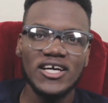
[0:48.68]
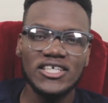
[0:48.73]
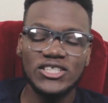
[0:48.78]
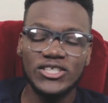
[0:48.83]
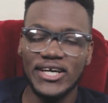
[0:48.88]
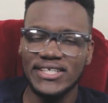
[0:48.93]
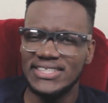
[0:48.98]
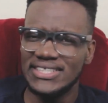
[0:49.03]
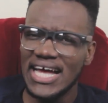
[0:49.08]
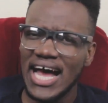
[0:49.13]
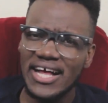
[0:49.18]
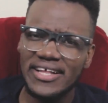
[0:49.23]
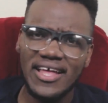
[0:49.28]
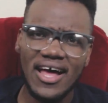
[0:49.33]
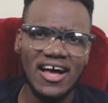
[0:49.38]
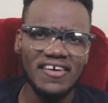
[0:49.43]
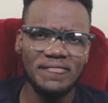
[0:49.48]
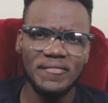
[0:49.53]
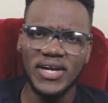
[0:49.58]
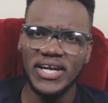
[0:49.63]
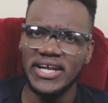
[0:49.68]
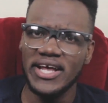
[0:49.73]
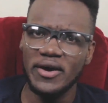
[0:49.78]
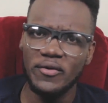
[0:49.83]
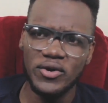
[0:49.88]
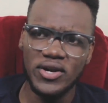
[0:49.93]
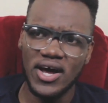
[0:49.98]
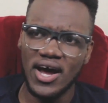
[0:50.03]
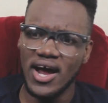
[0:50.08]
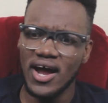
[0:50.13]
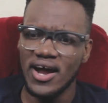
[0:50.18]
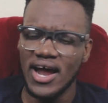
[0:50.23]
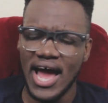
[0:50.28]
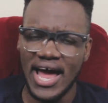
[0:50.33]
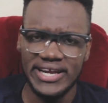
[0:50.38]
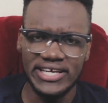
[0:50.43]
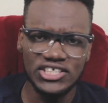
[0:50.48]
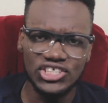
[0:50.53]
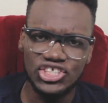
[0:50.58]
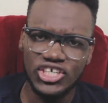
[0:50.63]
So it started off with the day with her
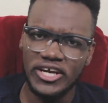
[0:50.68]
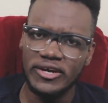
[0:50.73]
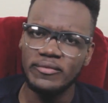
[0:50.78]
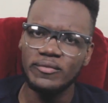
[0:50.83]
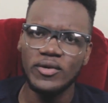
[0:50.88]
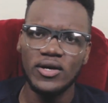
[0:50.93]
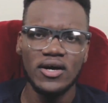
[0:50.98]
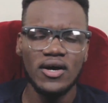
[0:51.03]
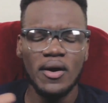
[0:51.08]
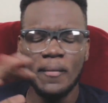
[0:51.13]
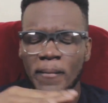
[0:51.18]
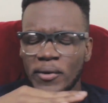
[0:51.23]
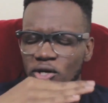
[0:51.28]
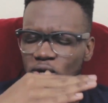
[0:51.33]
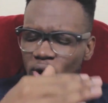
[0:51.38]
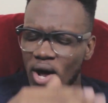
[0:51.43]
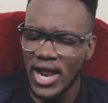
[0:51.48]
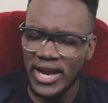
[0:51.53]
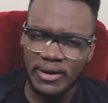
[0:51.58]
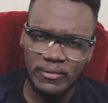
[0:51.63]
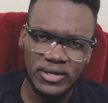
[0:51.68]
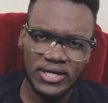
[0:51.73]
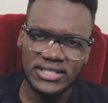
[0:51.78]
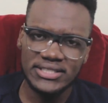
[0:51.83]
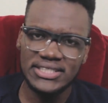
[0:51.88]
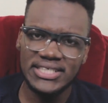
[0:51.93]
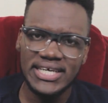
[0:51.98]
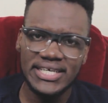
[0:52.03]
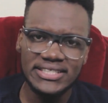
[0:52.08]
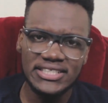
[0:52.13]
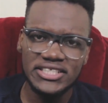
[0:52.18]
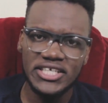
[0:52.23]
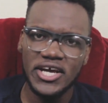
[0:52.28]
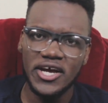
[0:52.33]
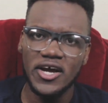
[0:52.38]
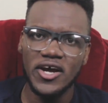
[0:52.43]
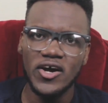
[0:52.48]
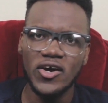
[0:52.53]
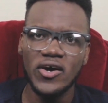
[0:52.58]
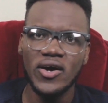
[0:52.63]
at the gym. I do all of them little things
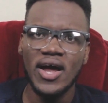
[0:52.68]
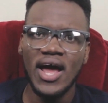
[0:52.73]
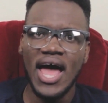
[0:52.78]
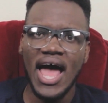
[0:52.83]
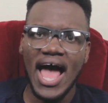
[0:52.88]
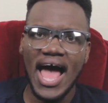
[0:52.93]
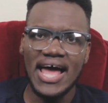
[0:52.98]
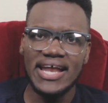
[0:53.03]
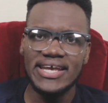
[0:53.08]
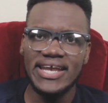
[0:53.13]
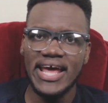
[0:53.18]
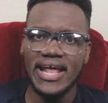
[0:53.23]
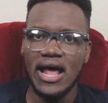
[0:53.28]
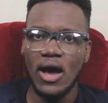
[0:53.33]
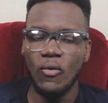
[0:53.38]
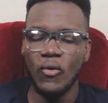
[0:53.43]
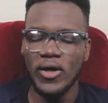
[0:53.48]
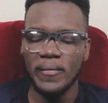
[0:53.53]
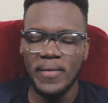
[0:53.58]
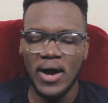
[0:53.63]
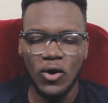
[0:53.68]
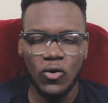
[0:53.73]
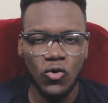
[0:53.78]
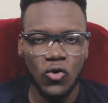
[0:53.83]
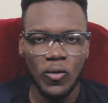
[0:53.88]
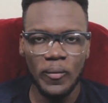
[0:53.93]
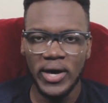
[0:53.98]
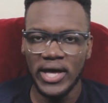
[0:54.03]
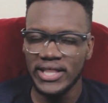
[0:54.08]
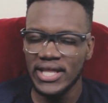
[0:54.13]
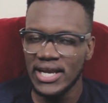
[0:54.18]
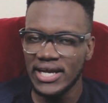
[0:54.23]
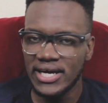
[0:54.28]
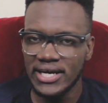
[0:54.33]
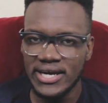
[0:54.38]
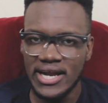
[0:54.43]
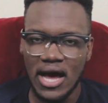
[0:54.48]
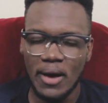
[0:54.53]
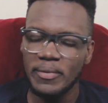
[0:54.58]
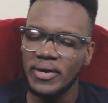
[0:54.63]
there, and then I went back home, get a
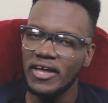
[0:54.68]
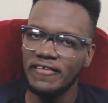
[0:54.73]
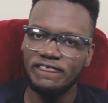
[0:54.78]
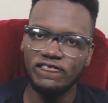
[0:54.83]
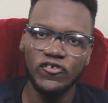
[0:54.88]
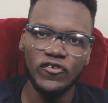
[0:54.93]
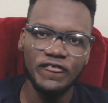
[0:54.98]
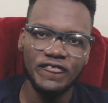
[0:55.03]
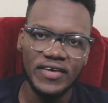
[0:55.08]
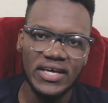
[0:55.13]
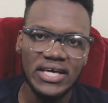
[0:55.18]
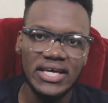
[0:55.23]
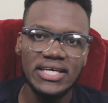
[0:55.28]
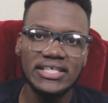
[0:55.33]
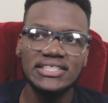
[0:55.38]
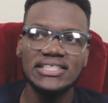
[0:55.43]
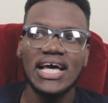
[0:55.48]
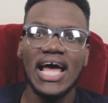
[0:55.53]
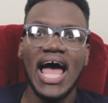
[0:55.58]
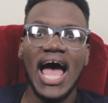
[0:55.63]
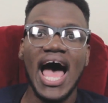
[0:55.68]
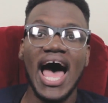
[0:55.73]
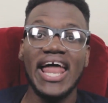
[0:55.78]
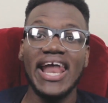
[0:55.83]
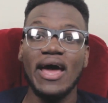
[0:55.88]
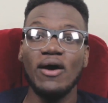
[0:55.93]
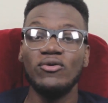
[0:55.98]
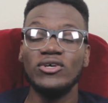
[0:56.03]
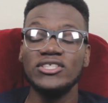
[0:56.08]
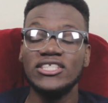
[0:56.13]
little nap, get food for eat, and I